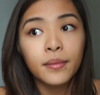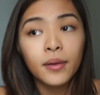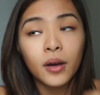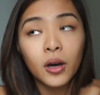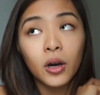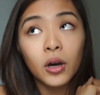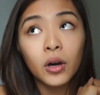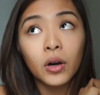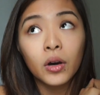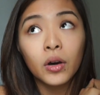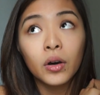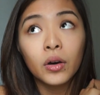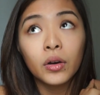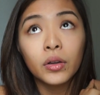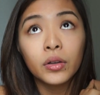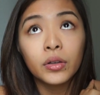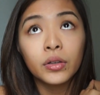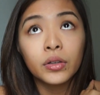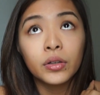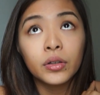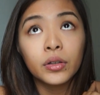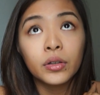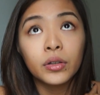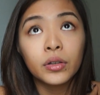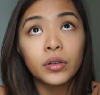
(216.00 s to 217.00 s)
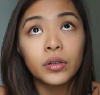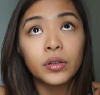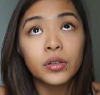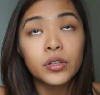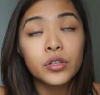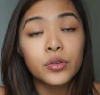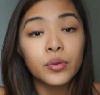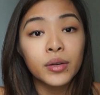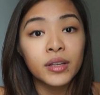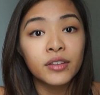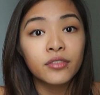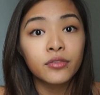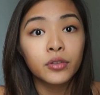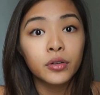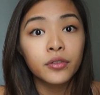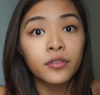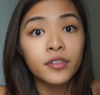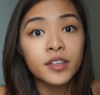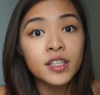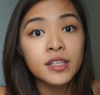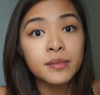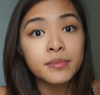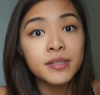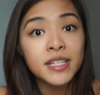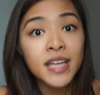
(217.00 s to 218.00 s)
on the 24th
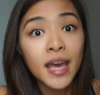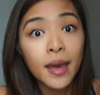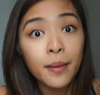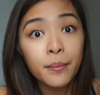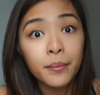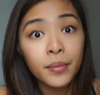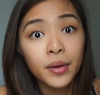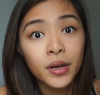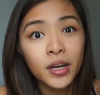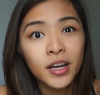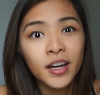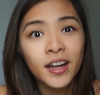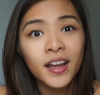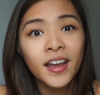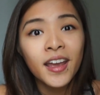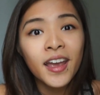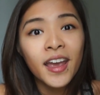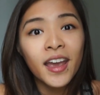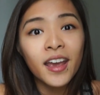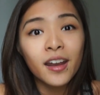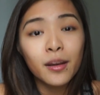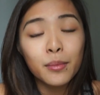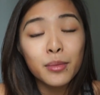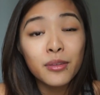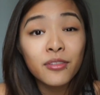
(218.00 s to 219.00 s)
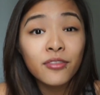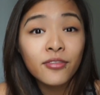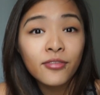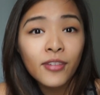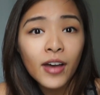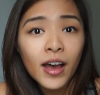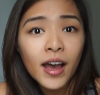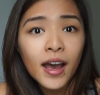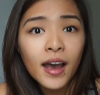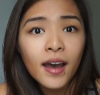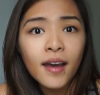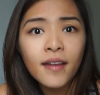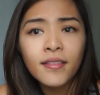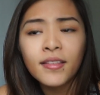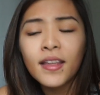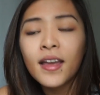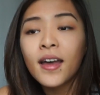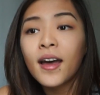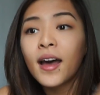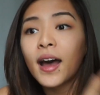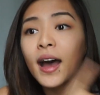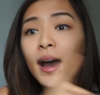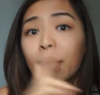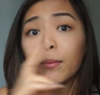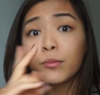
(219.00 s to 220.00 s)
of September. It'll be fun.
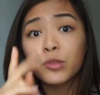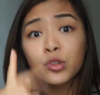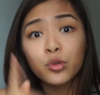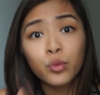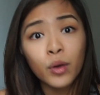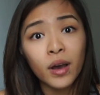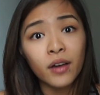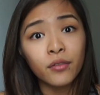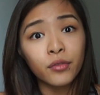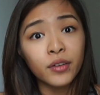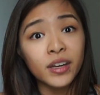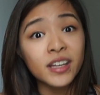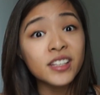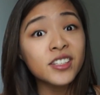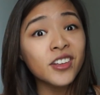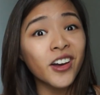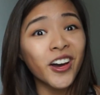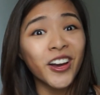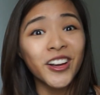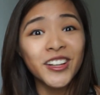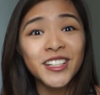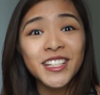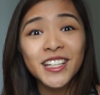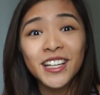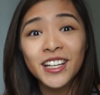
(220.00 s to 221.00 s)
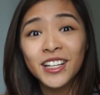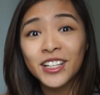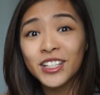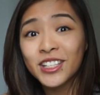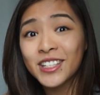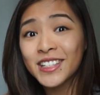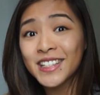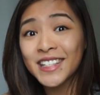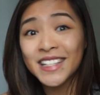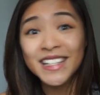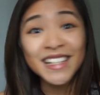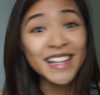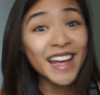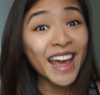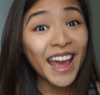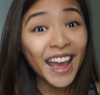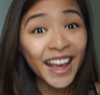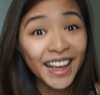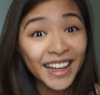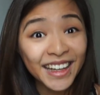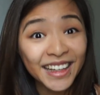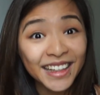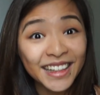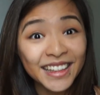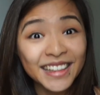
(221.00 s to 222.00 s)
I'm 12 weeks out
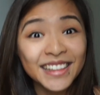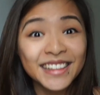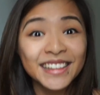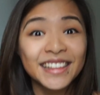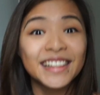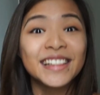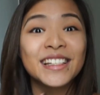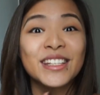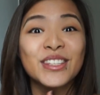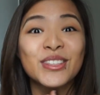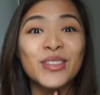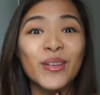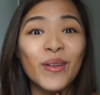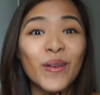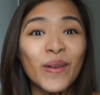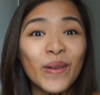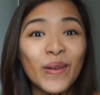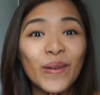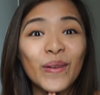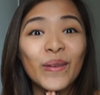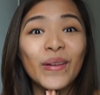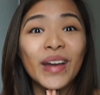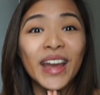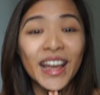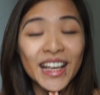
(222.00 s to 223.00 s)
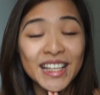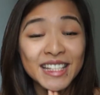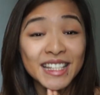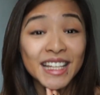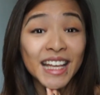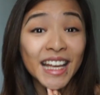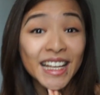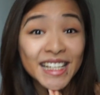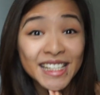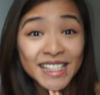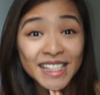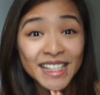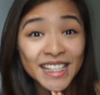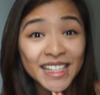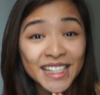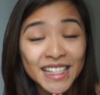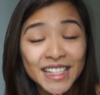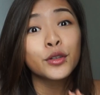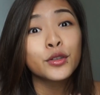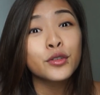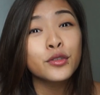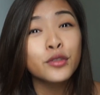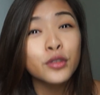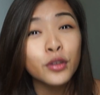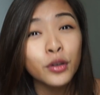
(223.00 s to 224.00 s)
today, so
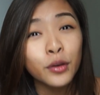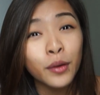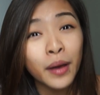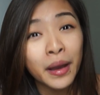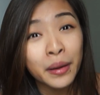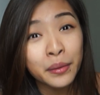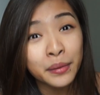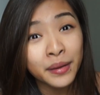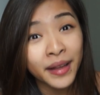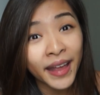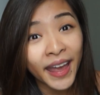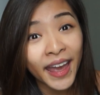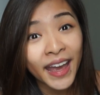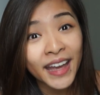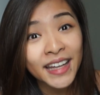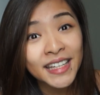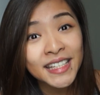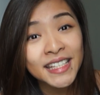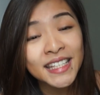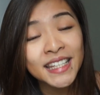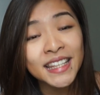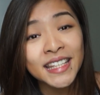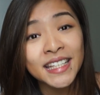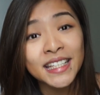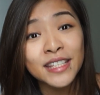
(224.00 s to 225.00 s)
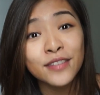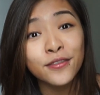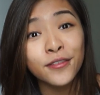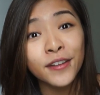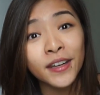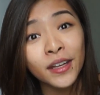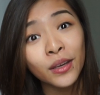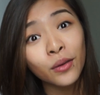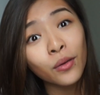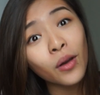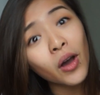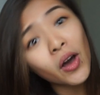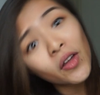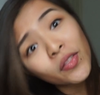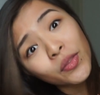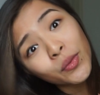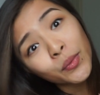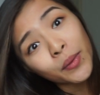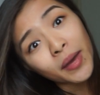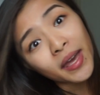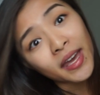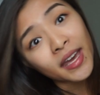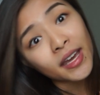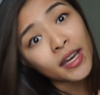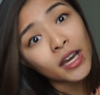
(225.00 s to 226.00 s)
excited. So I will get this video on the
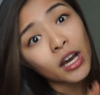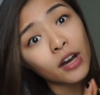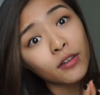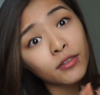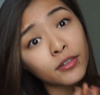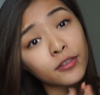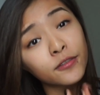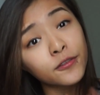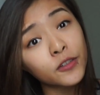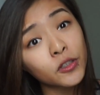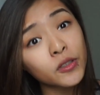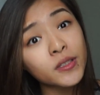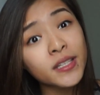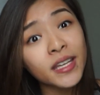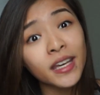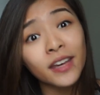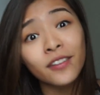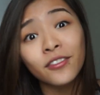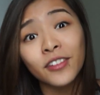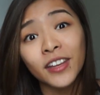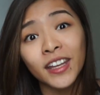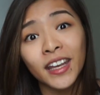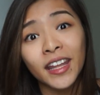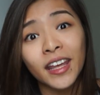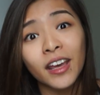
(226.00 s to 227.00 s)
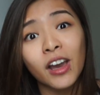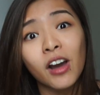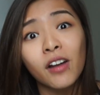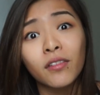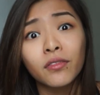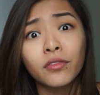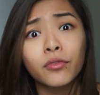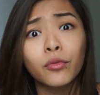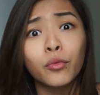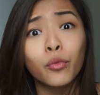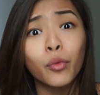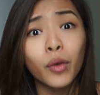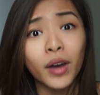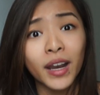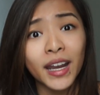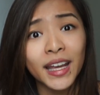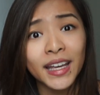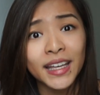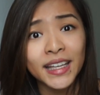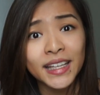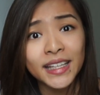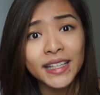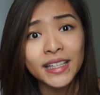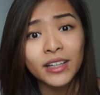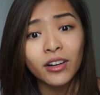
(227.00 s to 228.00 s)
way of a full day of eating, of what I
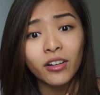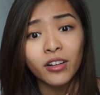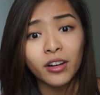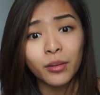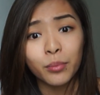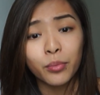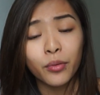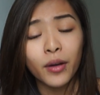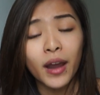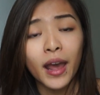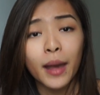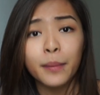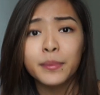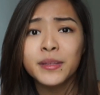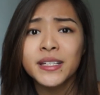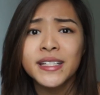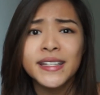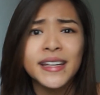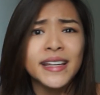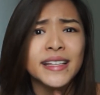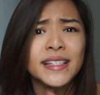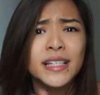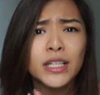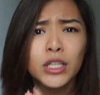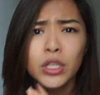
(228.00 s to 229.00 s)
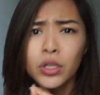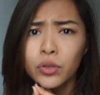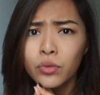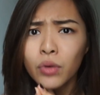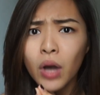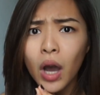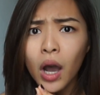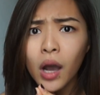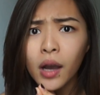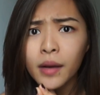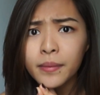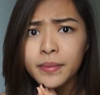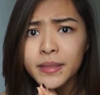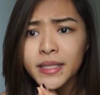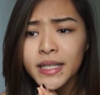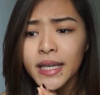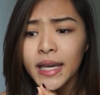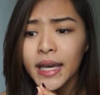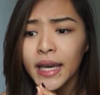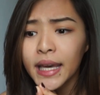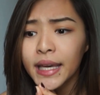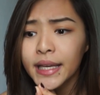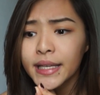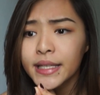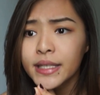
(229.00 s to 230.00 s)
eat on a prep. Today's a low carb
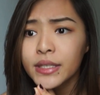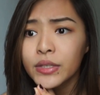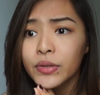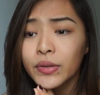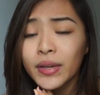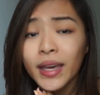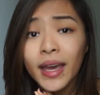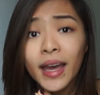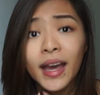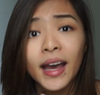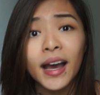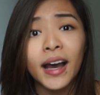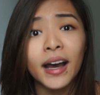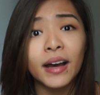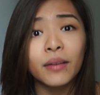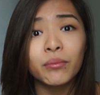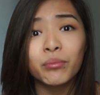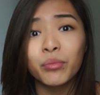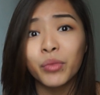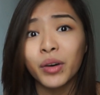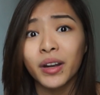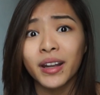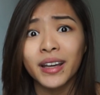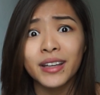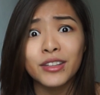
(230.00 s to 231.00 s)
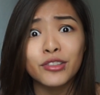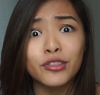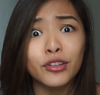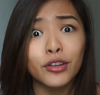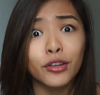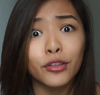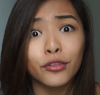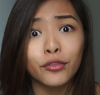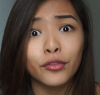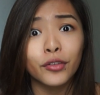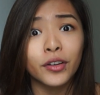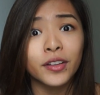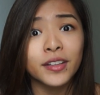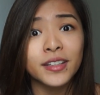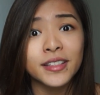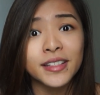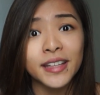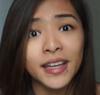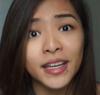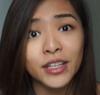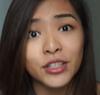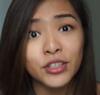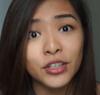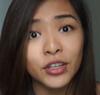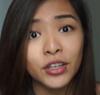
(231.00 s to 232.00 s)
day, so yeah, and what I do throughout the
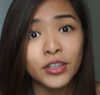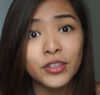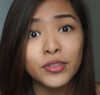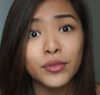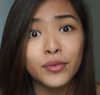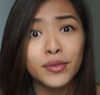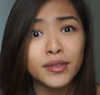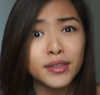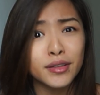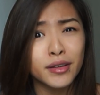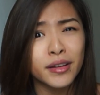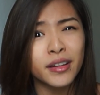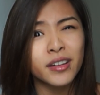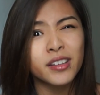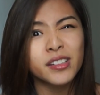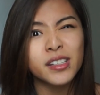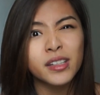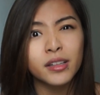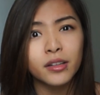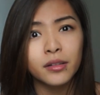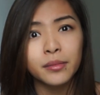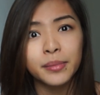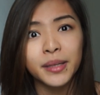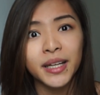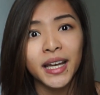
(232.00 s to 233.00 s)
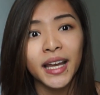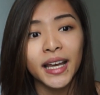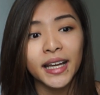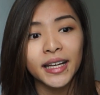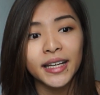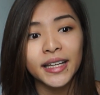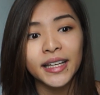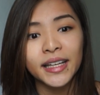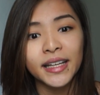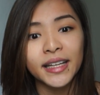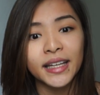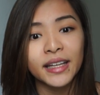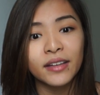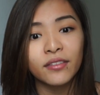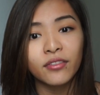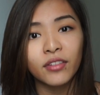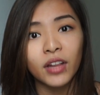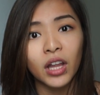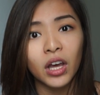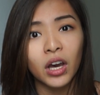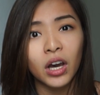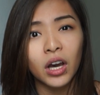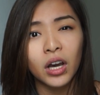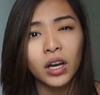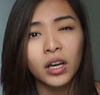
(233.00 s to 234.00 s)
day too. So it'll be like an eating
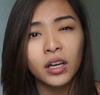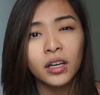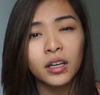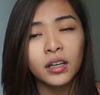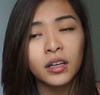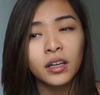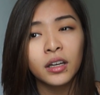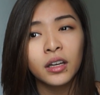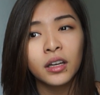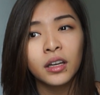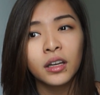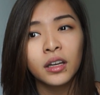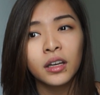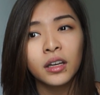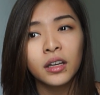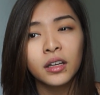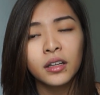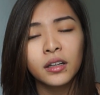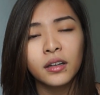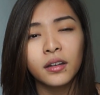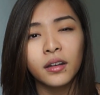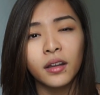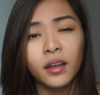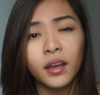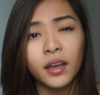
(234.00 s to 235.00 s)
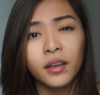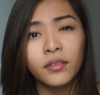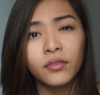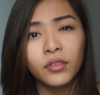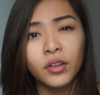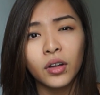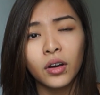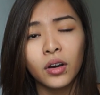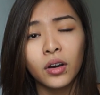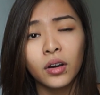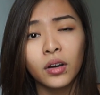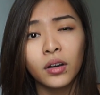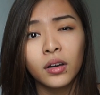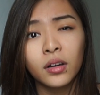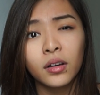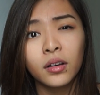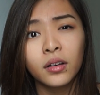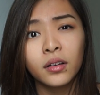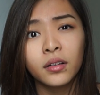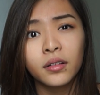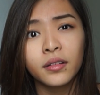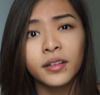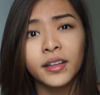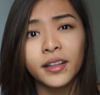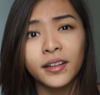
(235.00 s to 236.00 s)
vlog, day vlog.
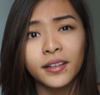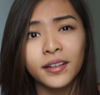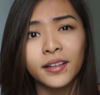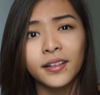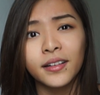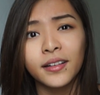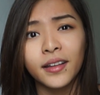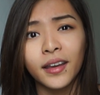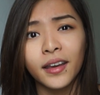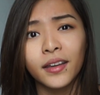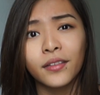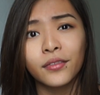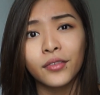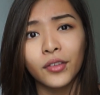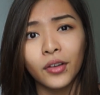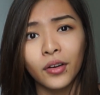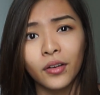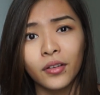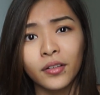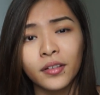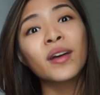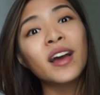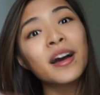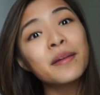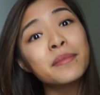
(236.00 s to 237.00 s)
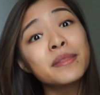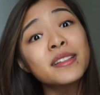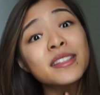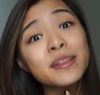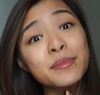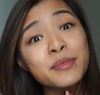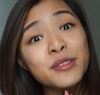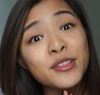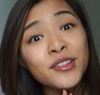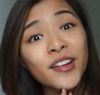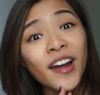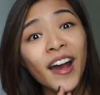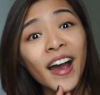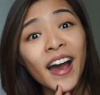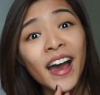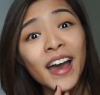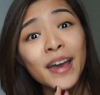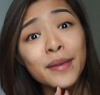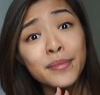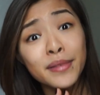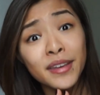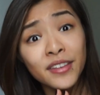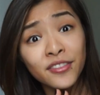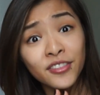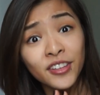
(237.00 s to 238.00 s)
Eating day vlog. Come and
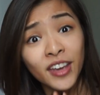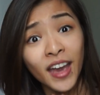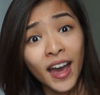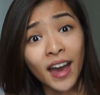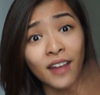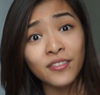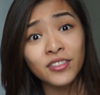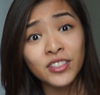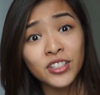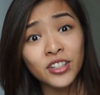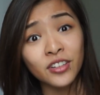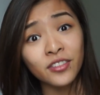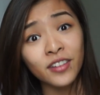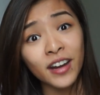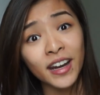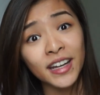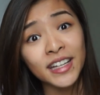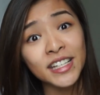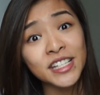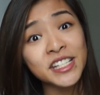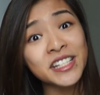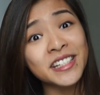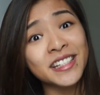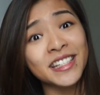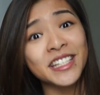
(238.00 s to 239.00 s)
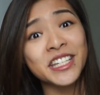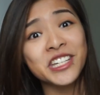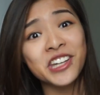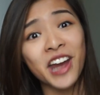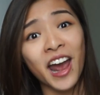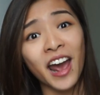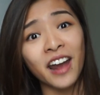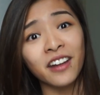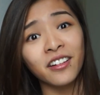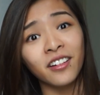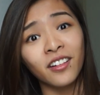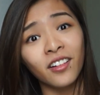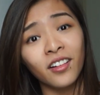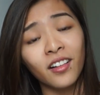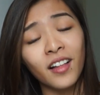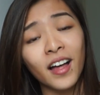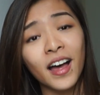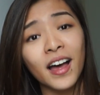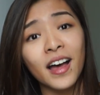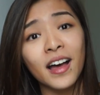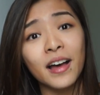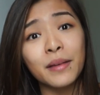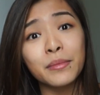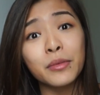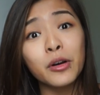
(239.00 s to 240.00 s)
subscribe if you haven't already to this channel.
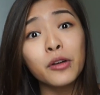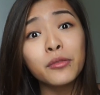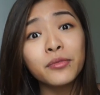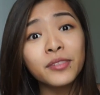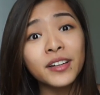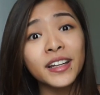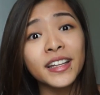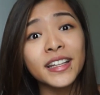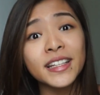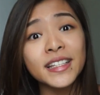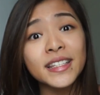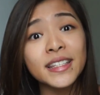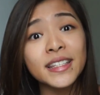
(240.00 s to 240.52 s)
Hopefully the